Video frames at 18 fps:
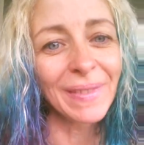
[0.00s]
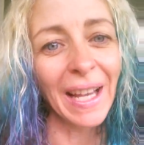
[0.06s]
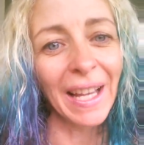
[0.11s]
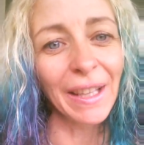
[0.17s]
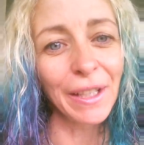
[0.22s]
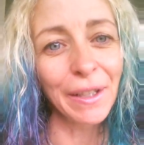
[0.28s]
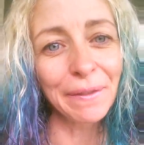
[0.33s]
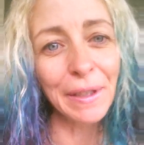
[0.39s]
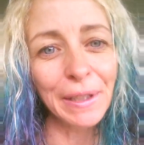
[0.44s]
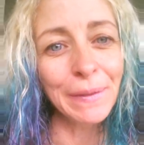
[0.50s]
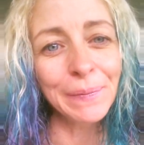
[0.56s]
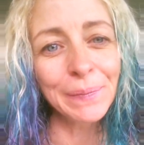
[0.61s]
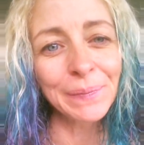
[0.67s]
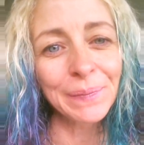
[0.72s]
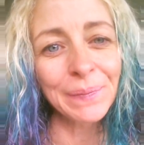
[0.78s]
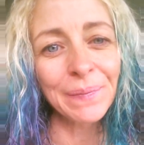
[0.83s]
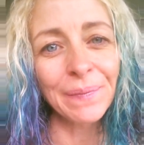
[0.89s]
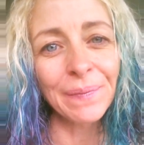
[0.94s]
I love you.
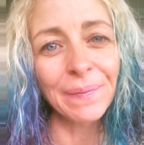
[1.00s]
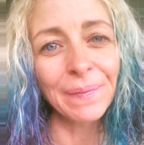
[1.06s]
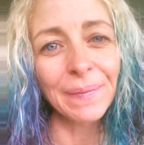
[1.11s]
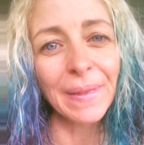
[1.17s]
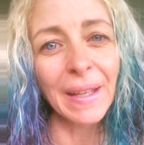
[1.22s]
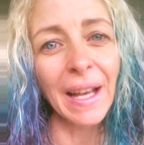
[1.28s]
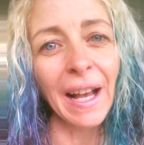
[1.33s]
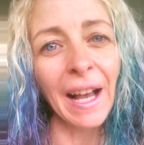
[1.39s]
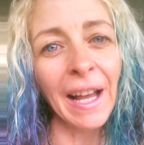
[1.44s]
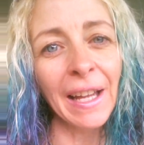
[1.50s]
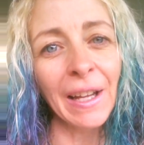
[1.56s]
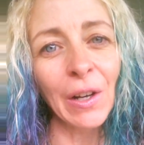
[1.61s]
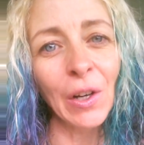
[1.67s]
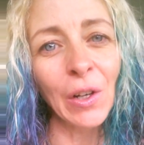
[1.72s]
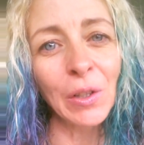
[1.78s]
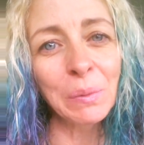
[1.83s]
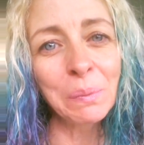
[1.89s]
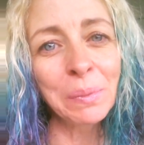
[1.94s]
I
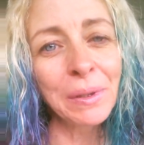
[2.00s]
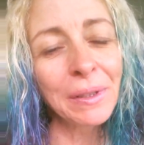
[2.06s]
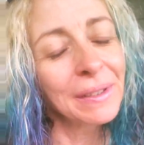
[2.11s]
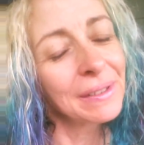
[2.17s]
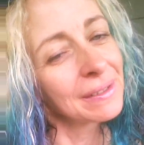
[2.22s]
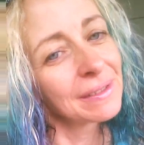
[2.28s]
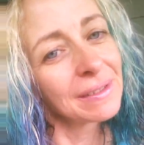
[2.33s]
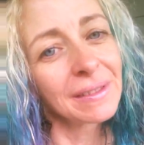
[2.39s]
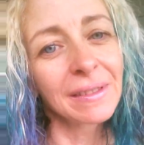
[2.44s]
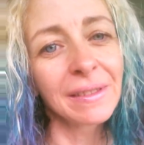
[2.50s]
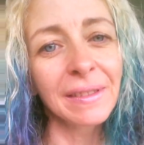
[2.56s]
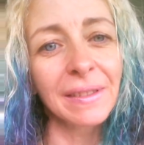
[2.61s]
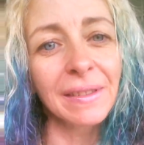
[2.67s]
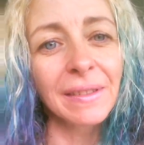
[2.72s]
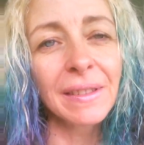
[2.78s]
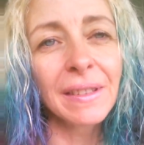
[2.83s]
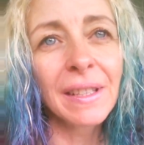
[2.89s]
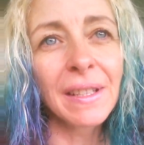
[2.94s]
hope
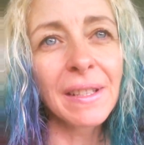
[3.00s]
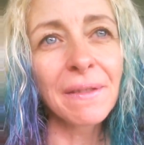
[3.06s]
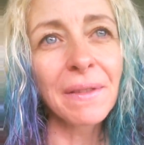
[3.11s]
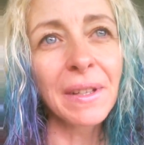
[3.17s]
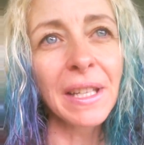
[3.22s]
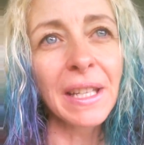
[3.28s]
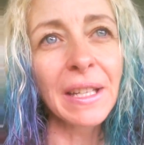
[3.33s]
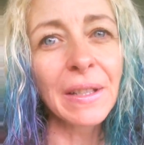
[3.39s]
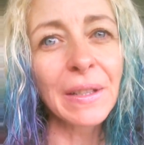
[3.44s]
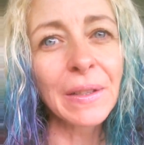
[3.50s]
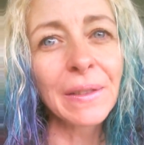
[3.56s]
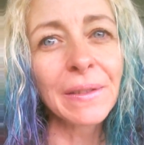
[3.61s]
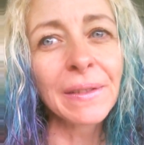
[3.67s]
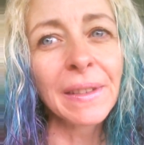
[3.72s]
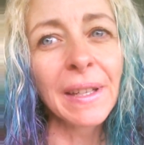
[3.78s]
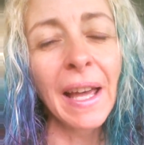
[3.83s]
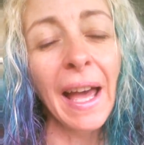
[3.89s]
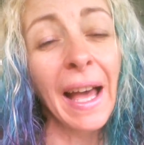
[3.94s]
this
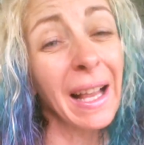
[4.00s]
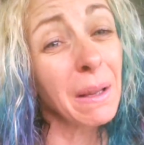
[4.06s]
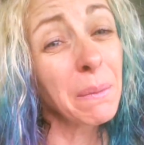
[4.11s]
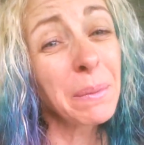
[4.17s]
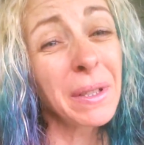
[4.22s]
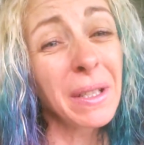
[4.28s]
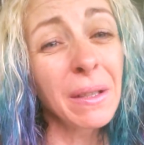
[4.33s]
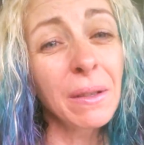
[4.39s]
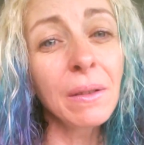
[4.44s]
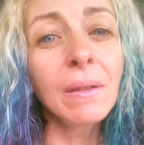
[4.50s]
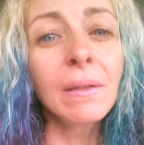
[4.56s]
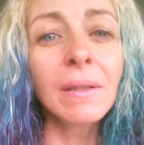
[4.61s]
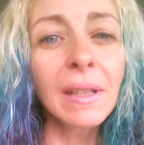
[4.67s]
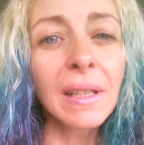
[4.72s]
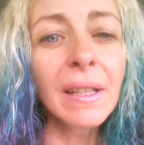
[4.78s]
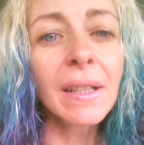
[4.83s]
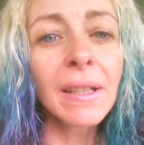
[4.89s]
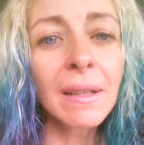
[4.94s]
video helped you
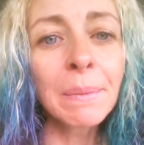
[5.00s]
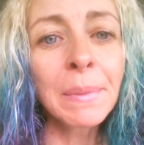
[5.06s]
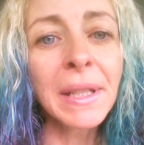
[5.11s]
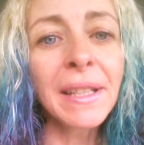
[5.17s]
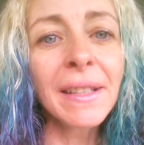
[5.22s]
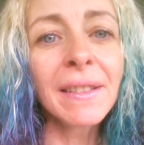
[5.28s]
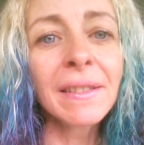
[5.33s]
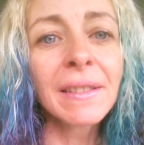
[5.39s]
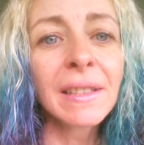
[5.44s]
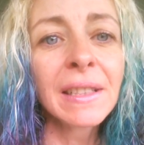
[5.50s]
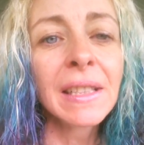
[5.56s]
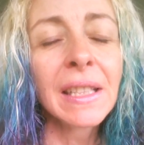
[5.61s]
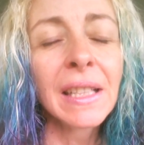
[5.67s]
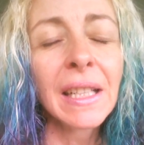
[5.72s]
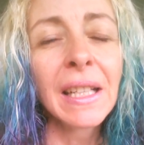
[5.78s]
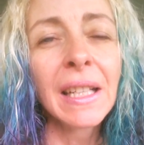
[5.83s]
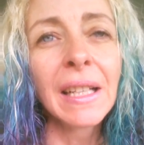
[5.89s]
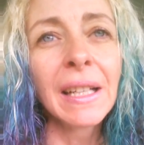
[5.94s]
a little bit.
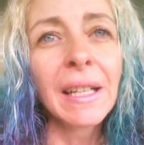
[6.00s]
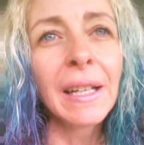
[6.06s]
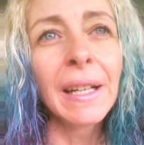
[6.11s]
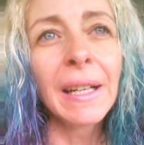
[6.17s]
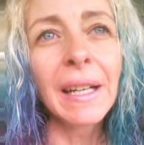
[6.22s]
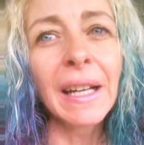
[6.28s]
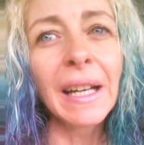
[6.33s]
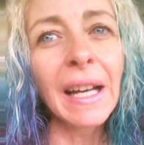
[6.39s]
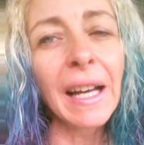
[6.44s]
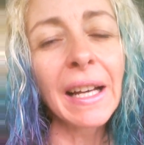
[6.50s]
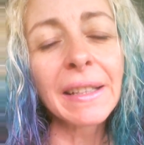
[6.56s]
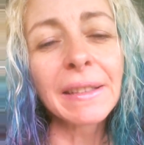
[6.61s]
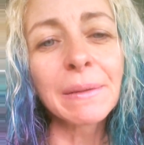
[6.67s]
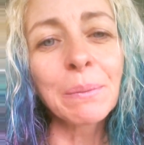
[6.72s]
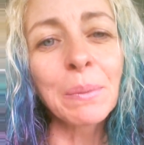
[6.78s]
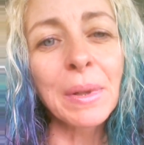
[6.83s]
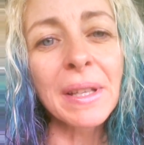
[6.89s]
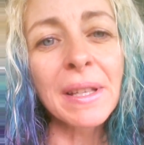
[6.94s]

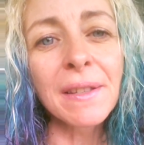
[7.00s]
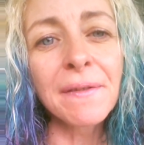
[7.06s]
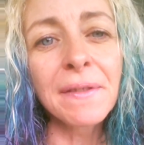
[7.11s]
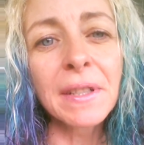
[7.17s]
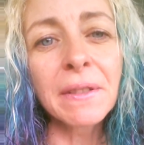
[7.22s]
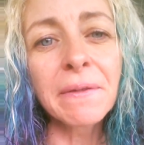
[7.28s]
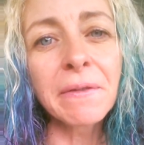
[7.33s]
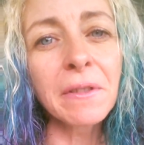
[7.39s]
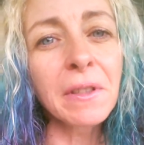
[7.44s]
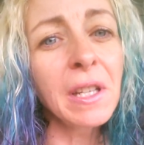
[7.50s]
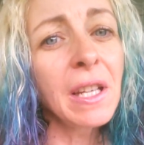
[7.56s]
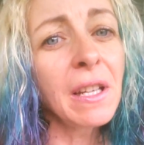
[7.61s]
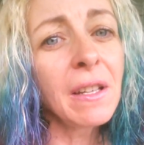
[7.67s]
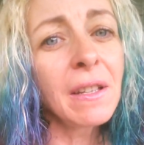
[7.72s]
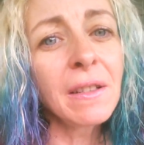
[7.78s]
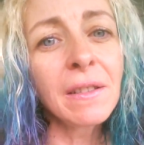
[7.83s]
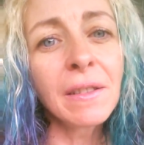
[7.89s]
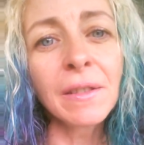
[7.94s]
And please feel
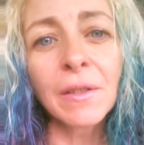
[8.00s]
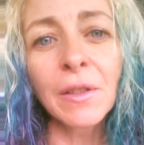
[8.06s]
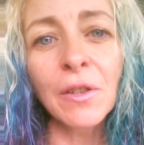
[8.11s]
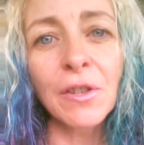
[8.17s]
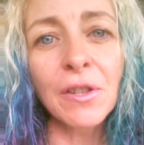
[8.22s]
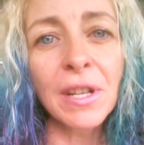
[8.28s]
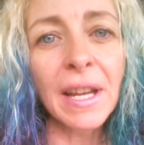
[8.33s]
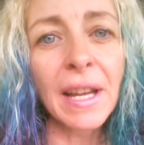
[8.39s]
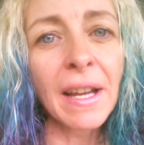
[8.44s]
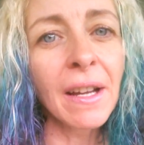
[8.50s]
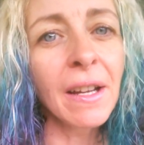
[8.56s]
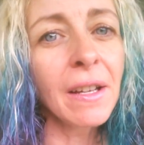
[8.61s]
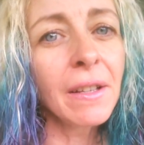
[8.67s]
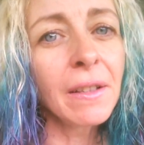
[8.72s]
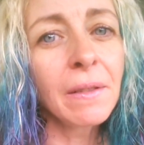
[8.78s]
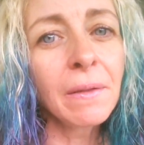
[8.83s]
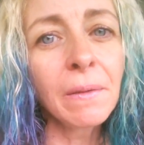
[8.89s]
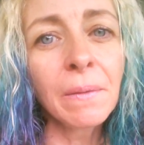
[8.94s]
free to
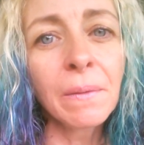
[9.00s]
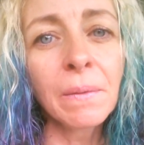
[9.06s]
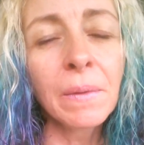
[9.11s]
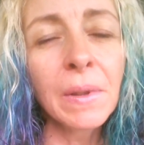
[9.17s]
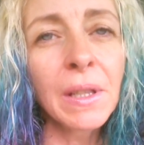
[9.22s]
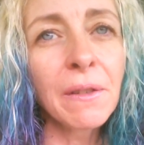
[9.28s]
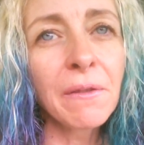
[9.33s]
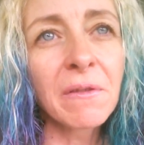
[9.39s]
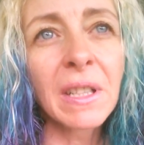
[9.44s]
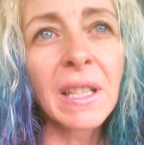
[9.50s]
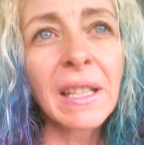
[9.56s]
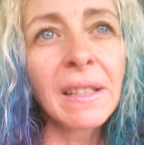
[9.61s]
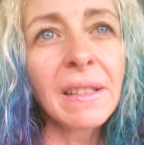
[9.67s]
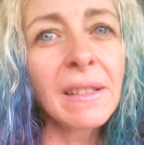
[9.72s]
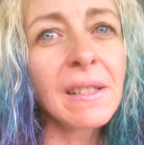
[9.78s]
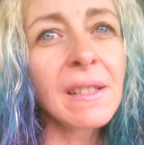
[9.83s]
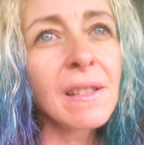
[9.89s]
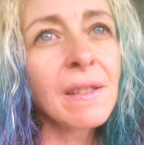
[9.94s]
share it with your
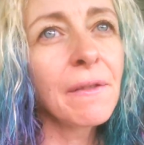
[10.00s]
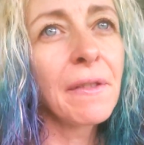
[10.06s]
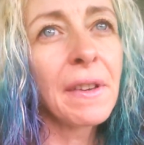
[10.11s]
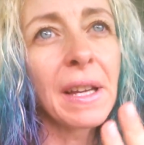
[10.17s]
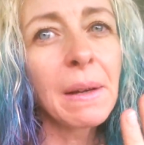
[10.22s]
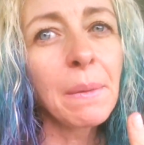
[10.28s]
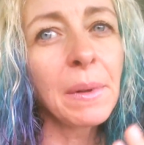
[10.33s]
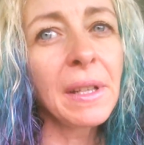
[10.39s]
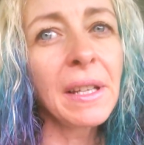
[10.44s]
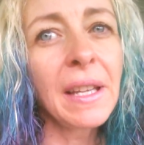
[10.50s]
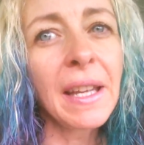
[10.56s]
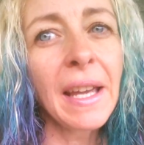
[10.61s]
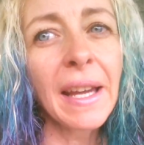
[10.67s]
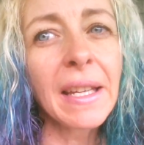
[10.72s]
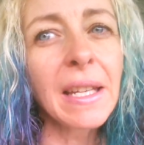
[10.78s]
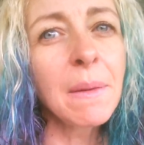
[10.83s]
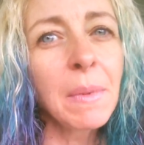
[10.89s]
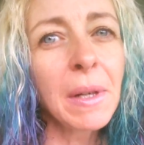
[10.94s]
friends, family,
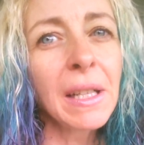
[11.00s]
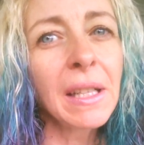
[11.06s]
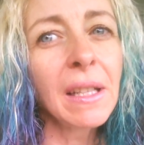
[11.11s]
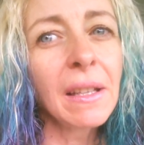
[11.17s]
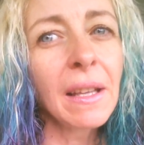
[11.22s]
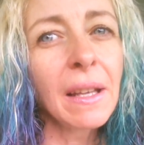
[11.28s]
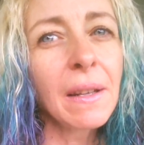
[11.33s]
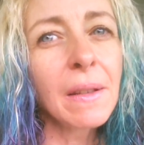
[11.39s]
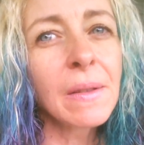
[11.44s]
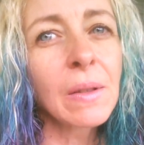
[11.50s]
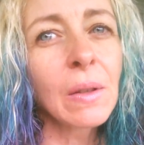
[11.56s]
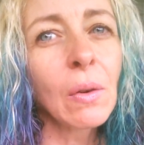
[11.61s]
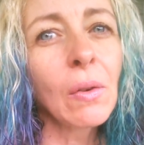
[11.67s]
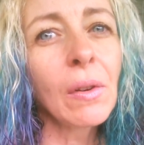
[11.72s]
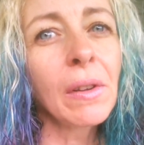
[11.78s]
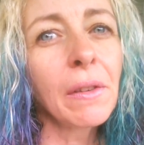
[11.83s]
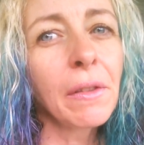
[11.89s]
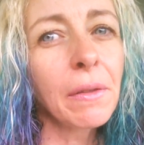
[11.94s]
anybody that is
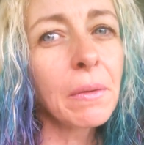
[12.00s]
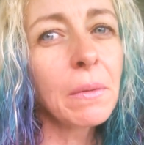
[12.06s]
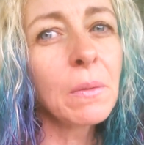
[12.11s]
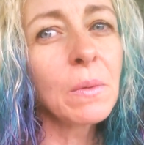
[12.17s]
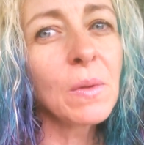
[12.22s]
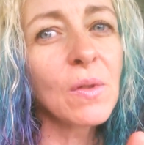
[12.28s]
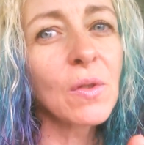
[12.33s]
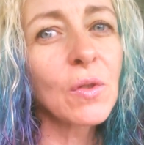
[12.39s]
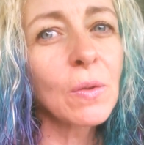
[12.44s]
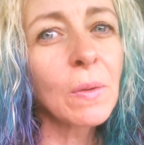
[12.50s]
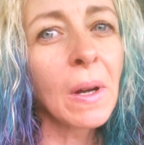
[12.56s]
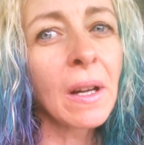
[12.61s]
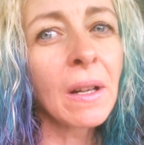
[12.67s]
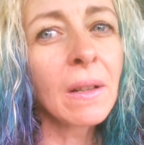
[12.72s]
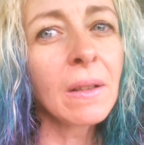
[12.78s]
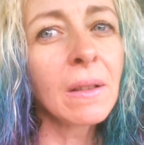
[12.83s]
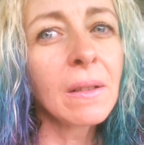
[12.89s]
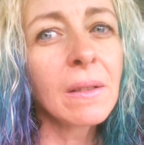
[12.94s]
going through
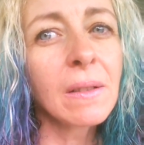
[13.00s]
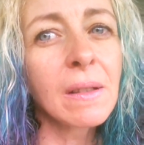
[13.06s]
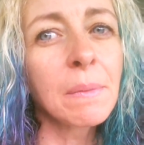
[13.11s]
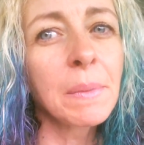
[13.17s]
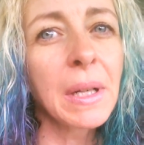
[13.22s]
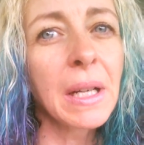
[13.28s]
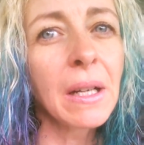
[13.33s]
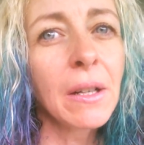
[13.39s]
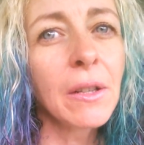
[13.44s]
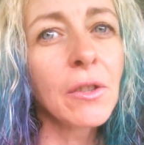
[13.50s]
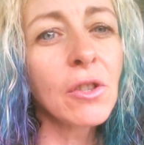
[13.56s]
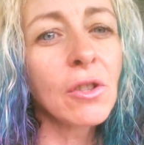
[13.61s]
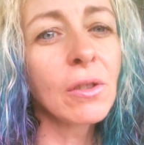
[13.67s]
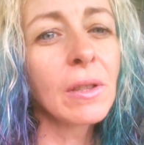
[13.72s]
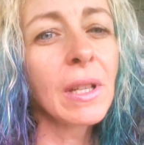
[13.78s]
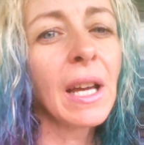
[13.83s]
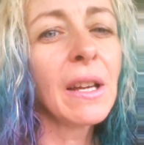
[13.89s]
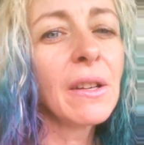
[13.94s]
struggles about
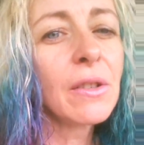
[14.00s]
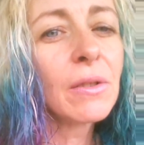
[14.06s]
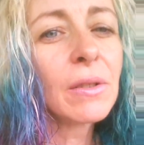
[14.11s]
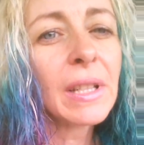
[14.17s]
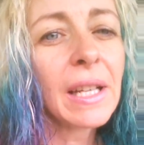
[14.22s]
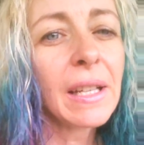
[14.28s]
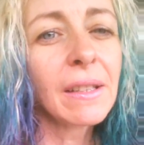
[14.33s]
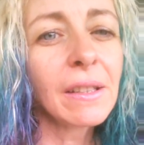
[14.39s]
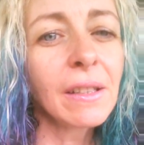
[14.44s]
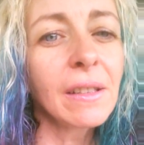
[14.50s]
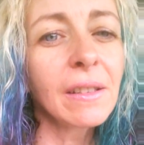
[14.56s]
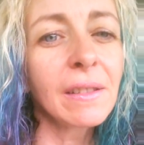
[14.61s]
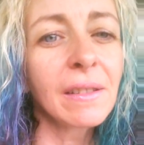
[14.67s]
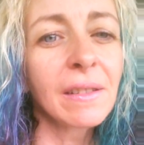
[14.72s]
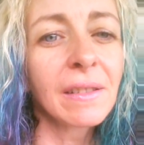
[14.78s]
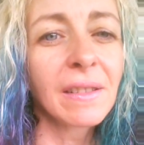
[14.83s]
should I not?